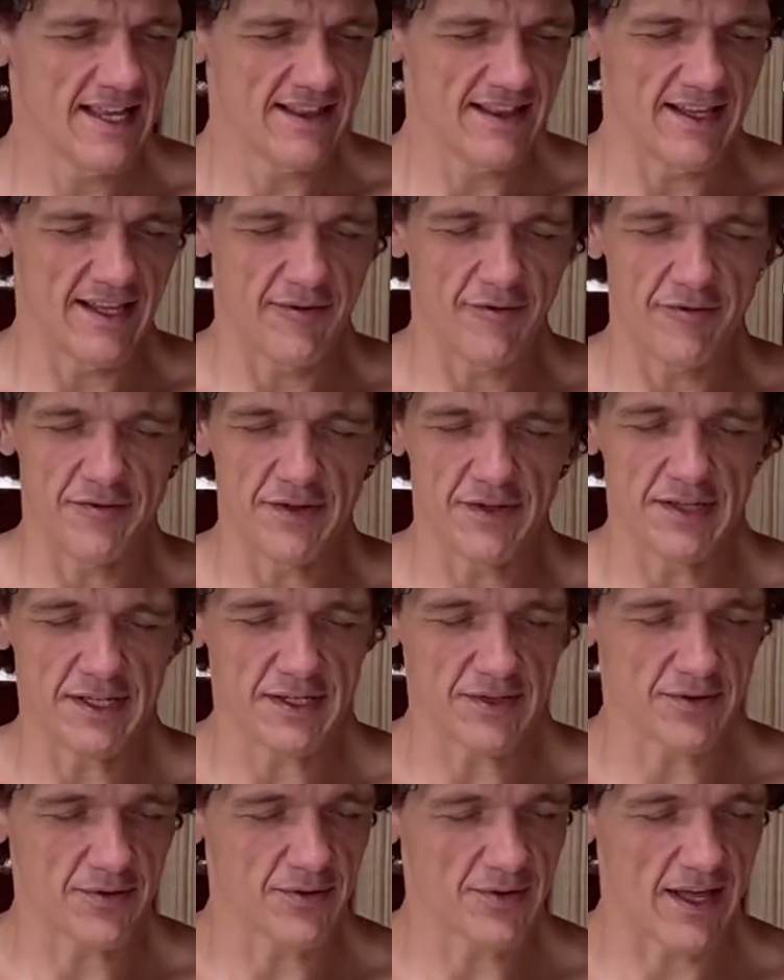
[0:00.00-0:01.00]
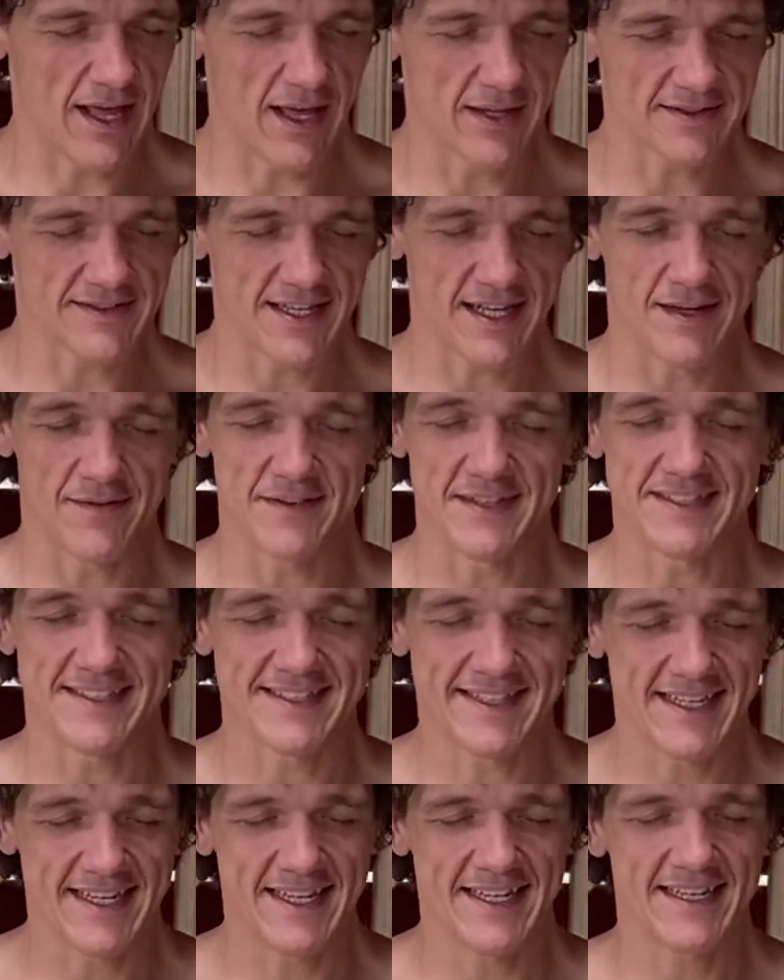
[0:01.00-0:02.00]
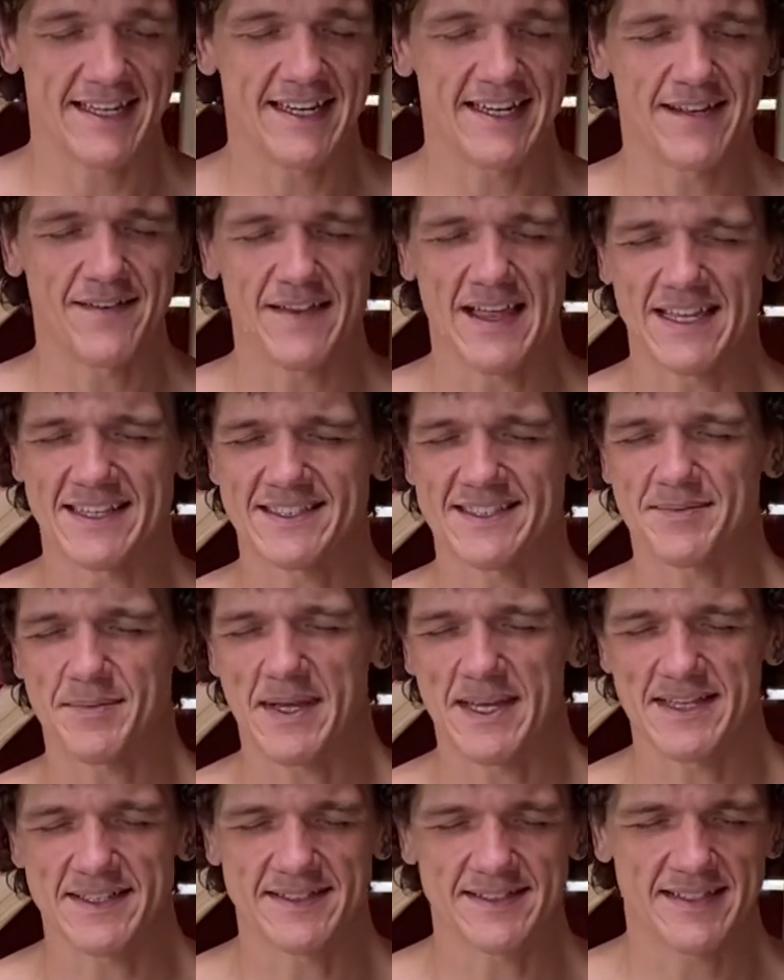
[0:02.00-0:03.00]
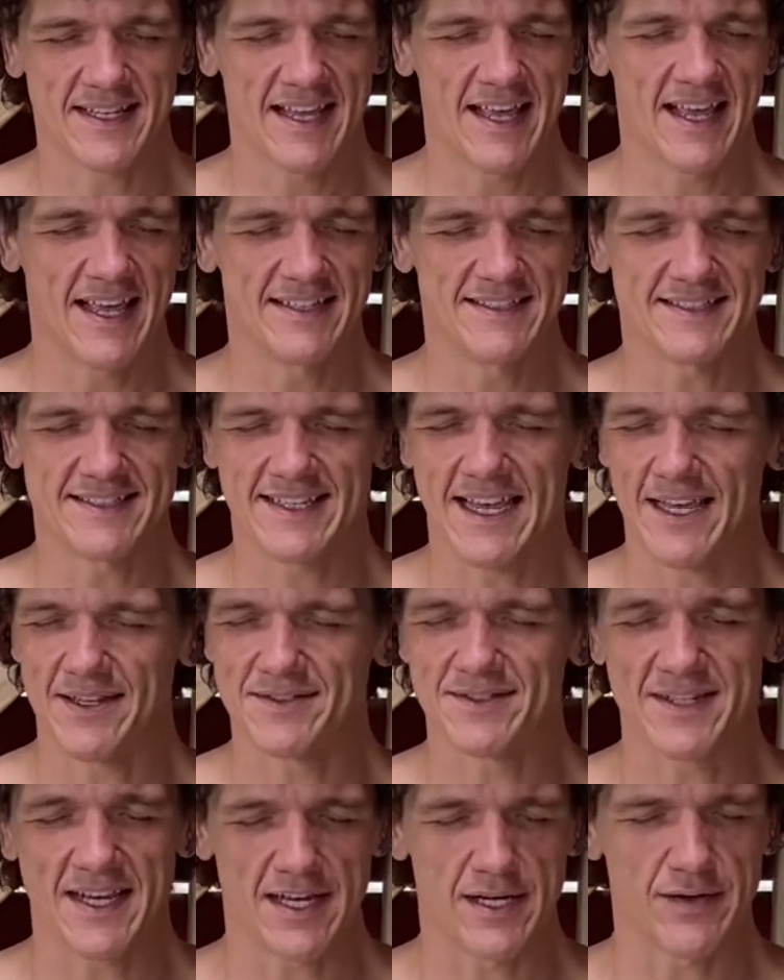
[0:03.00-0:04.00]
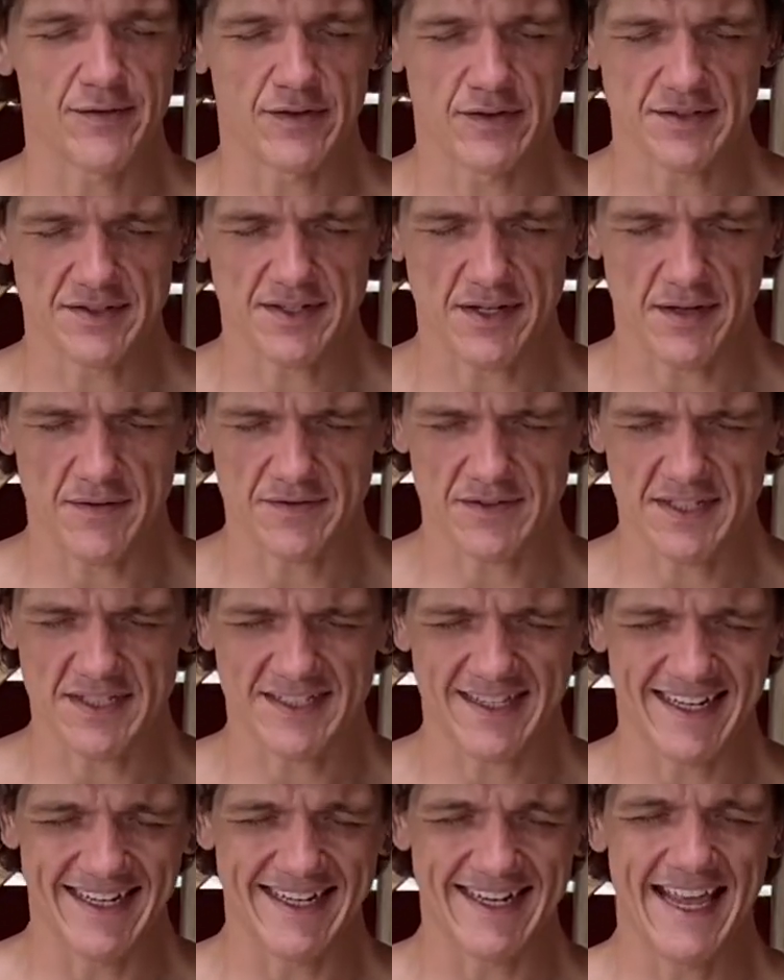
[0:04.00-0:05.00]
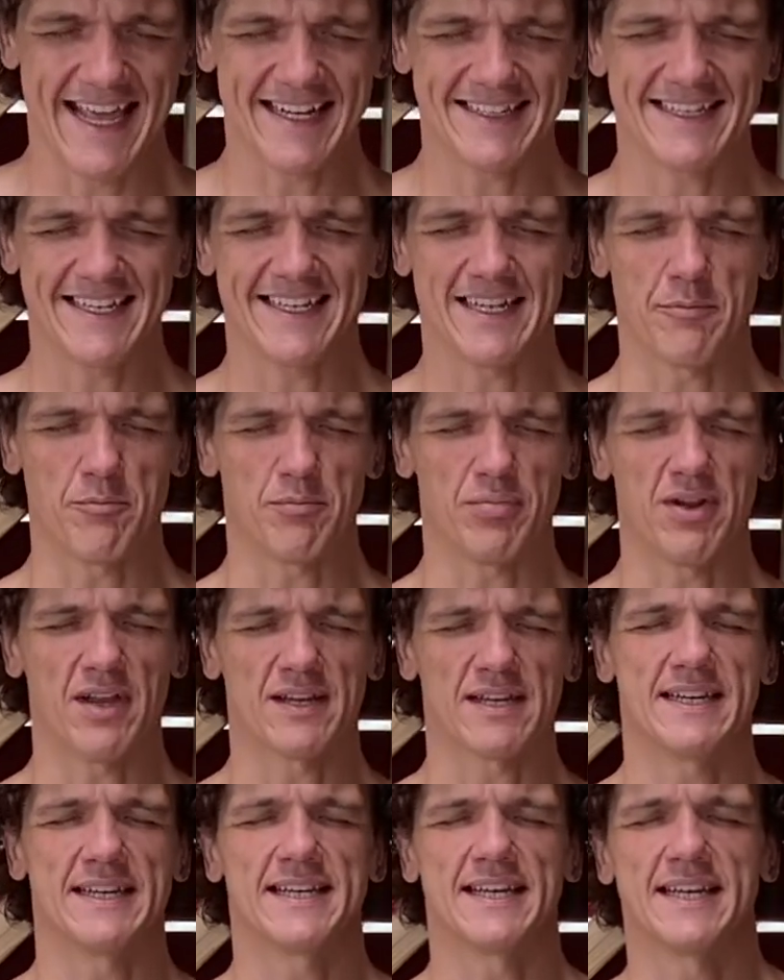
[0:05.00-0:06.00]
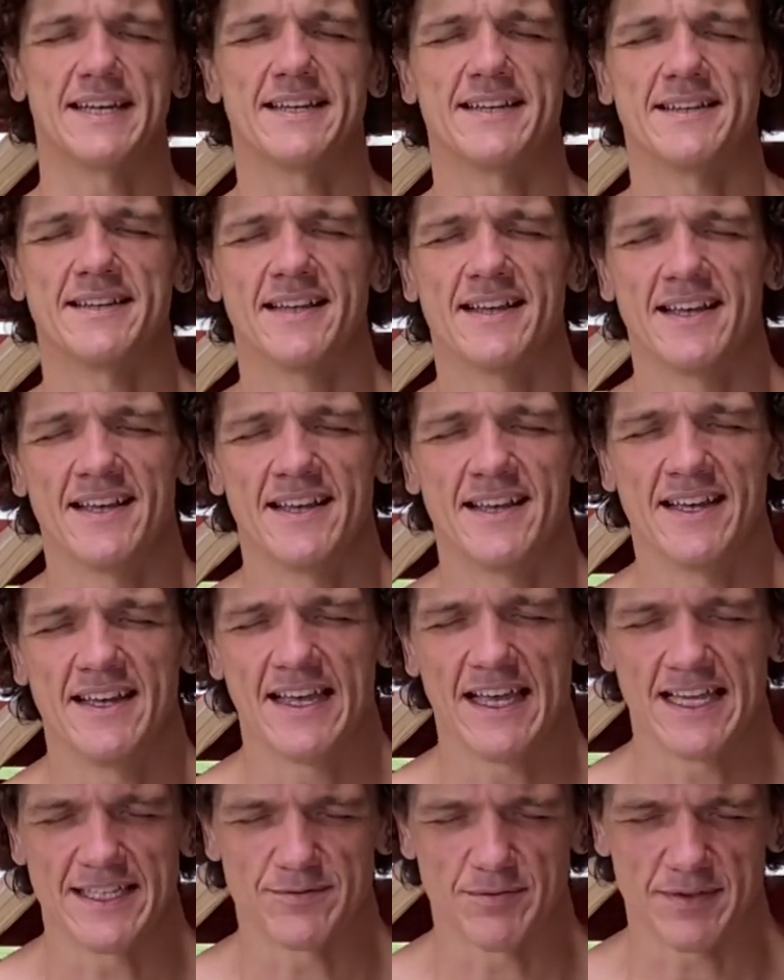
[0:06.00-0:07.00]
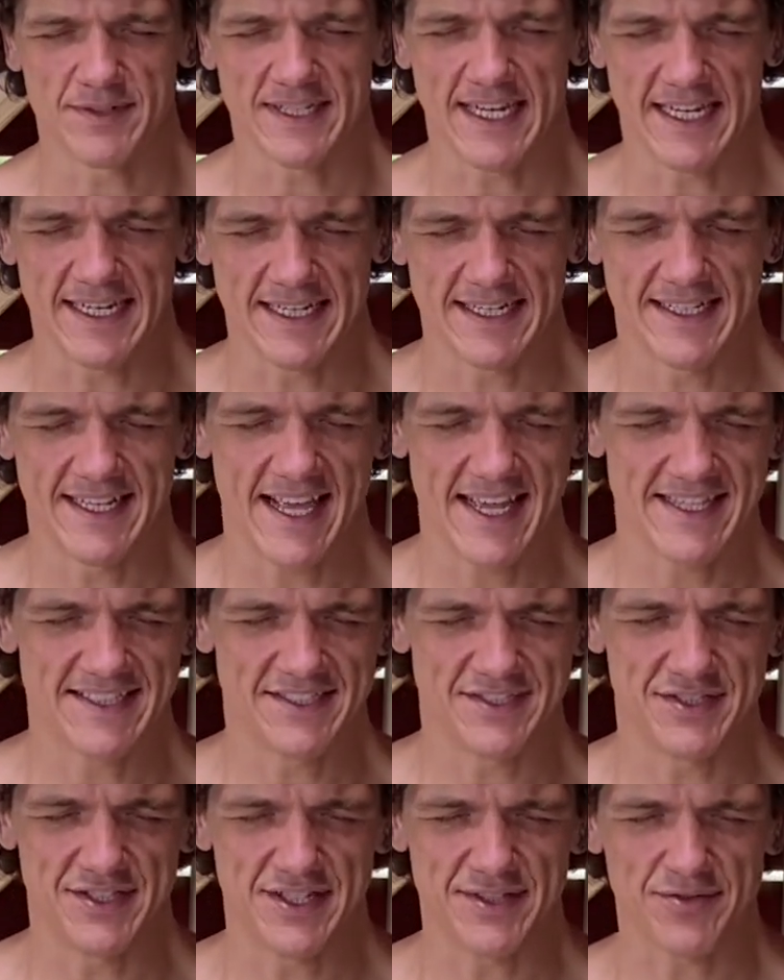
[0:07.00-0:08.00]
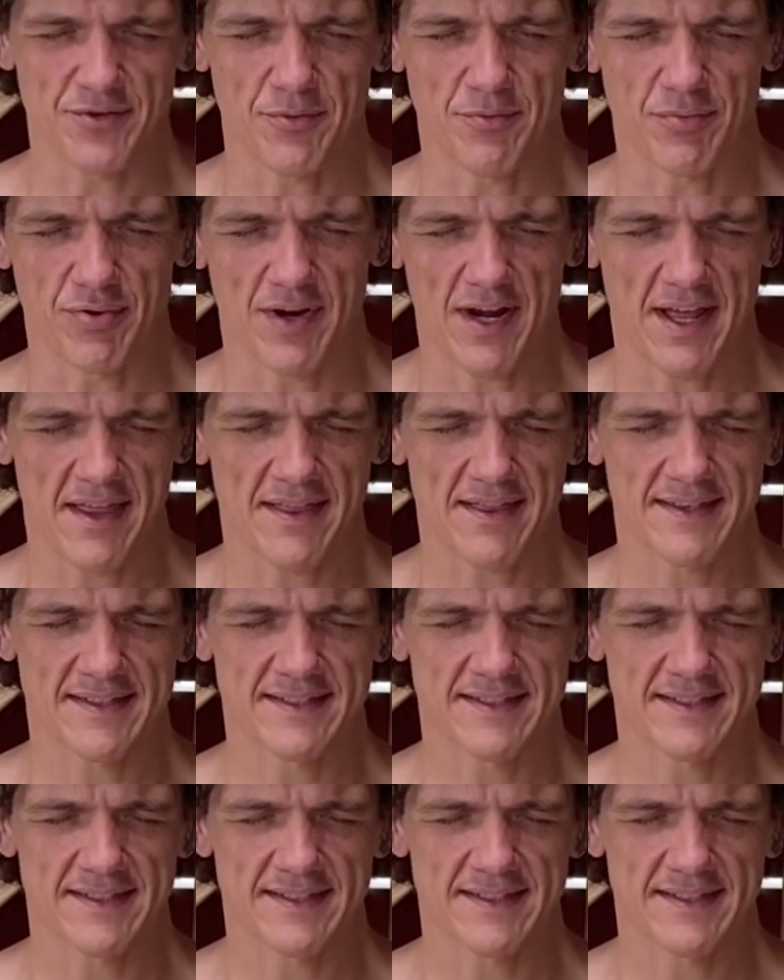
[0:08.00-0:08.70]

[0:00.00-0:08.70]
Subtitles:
the feeling through the outside of the skin, any of that space just outside of yourself, just connecting and plugging in as we're taking nice, gentle breaths.